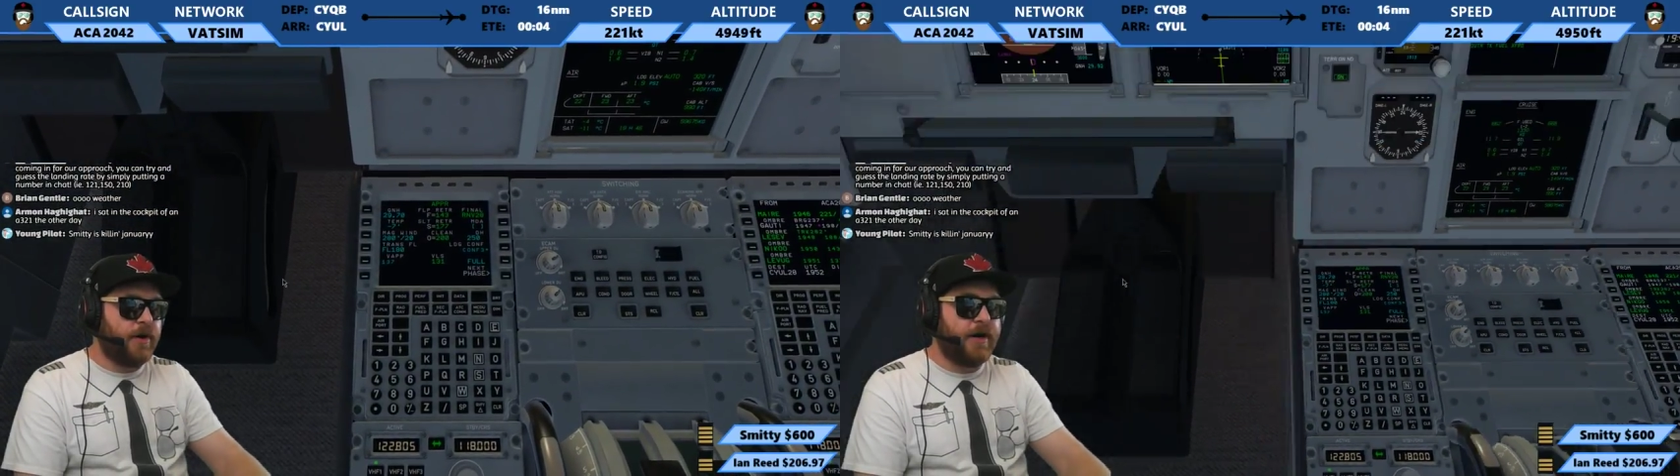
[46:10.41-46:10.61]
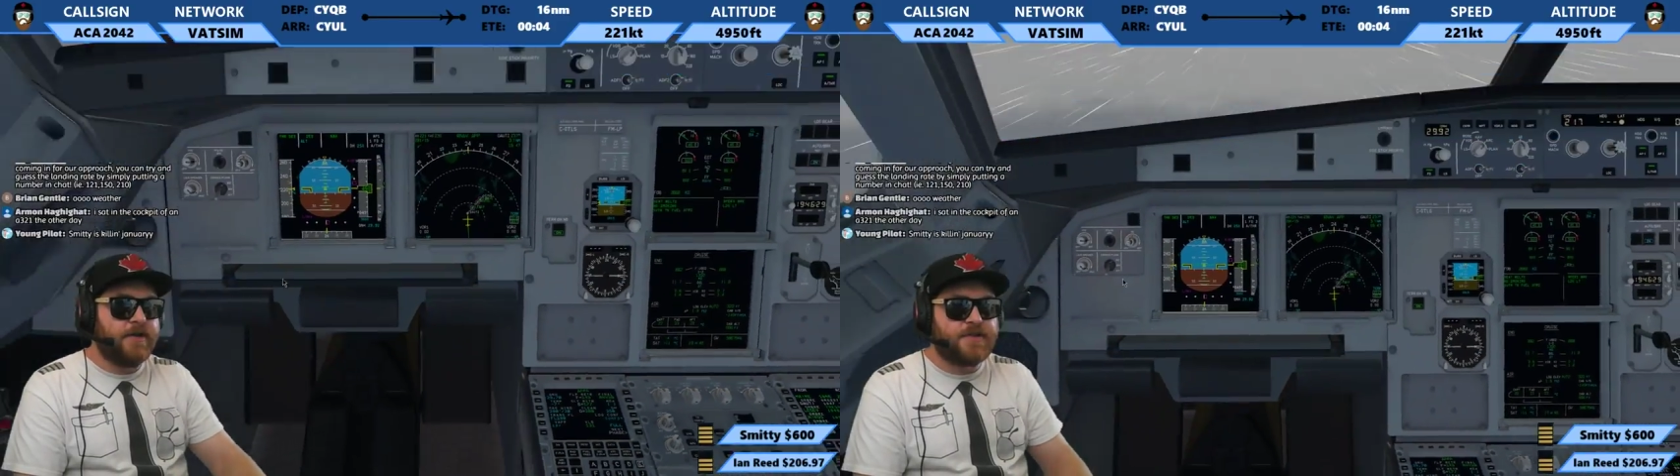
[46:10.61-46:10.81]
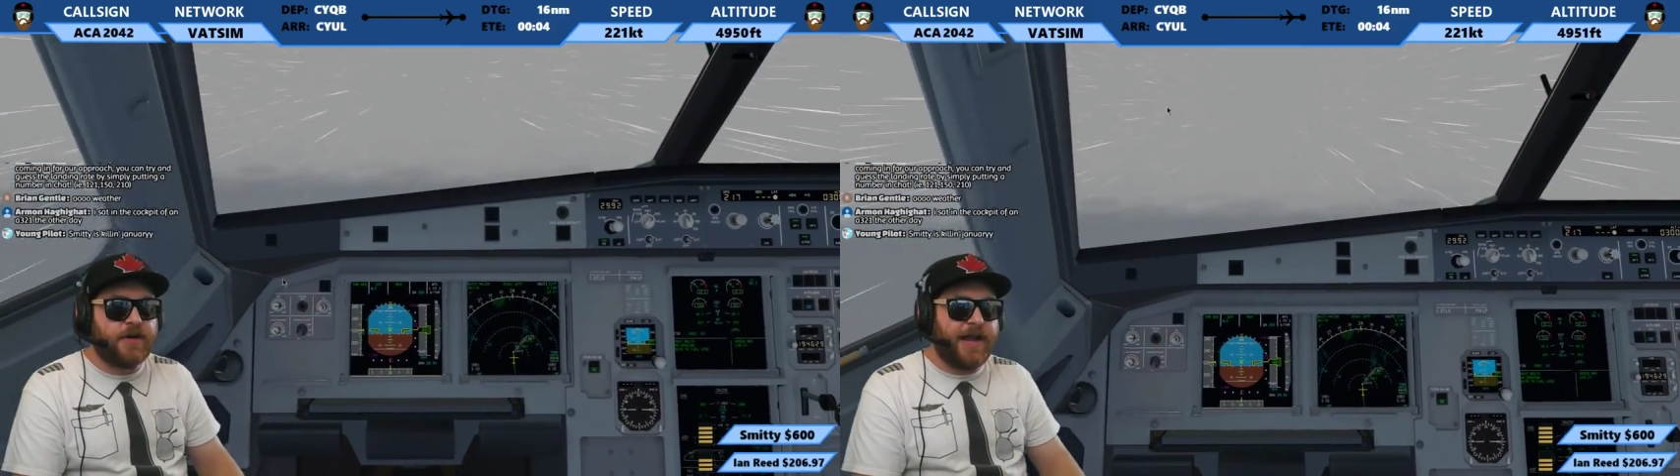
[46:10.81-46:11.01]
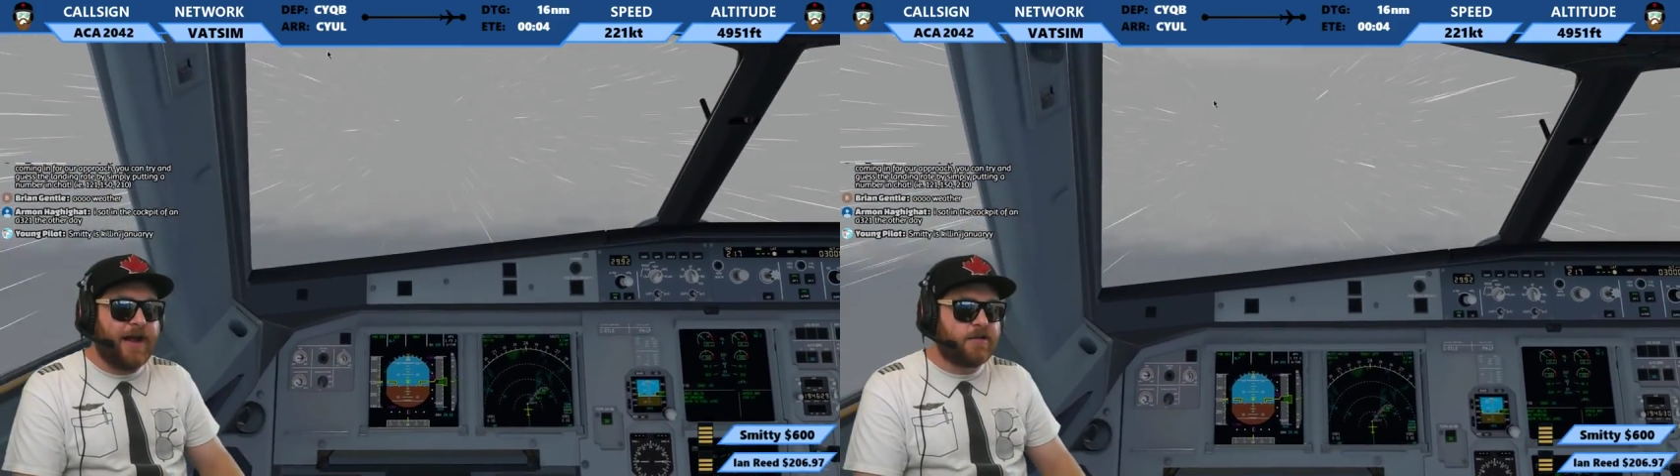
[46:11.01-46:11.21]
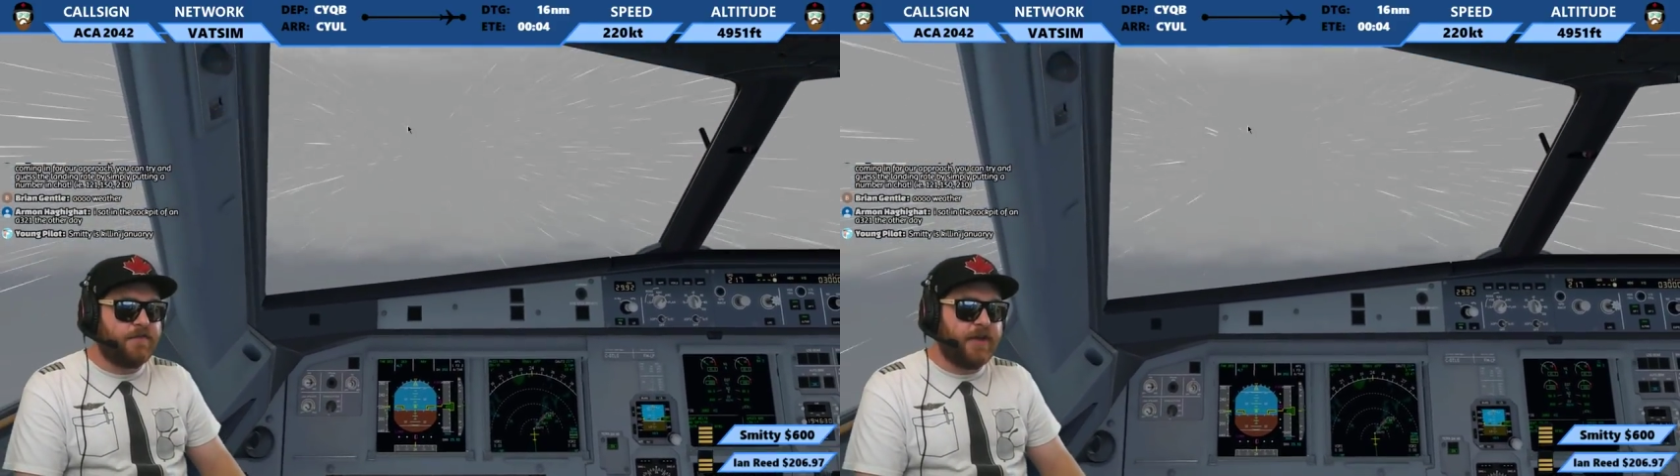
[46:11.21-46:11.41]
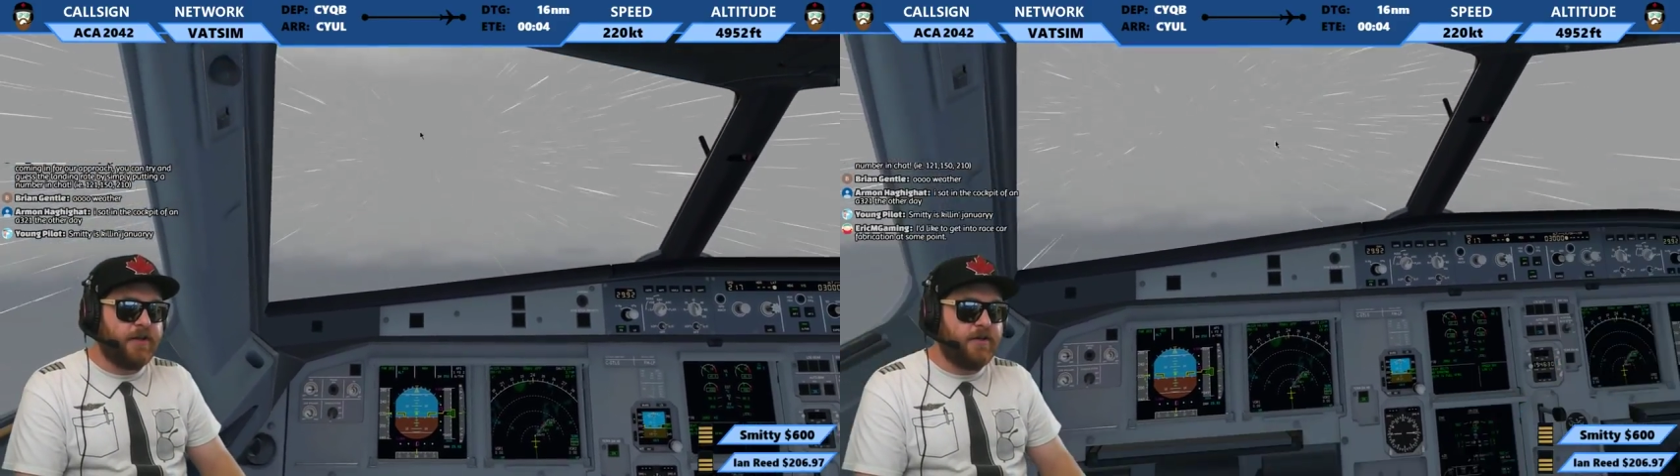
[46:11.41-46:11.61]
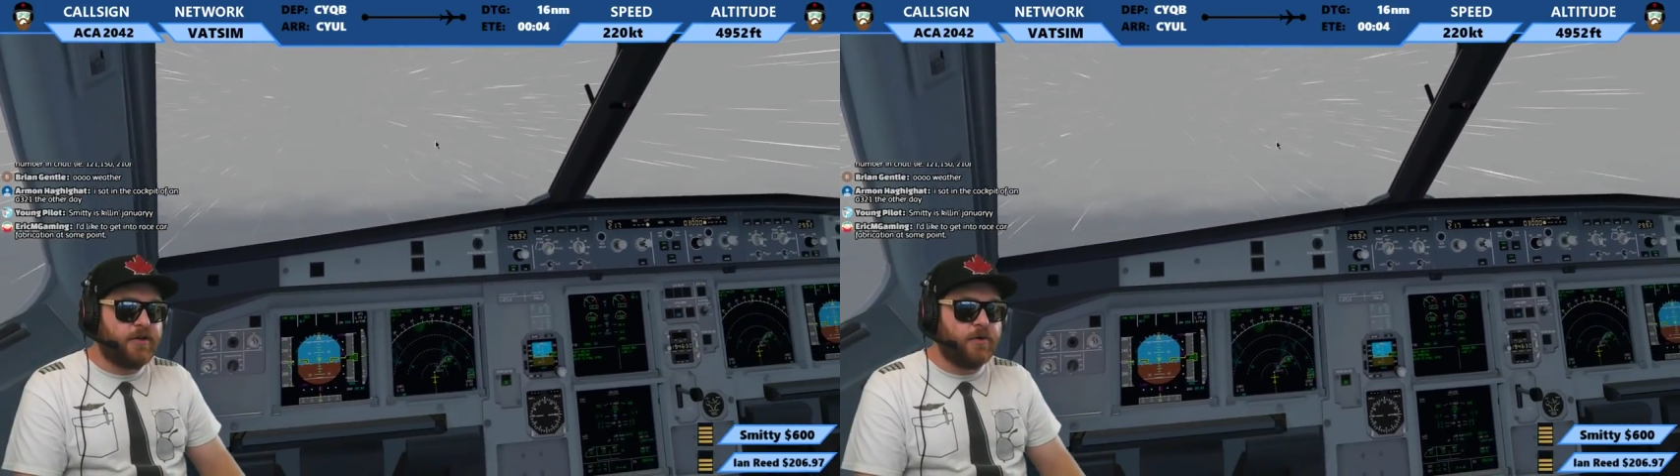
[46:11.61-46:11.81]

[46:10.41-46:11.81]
Alright, it's already activated.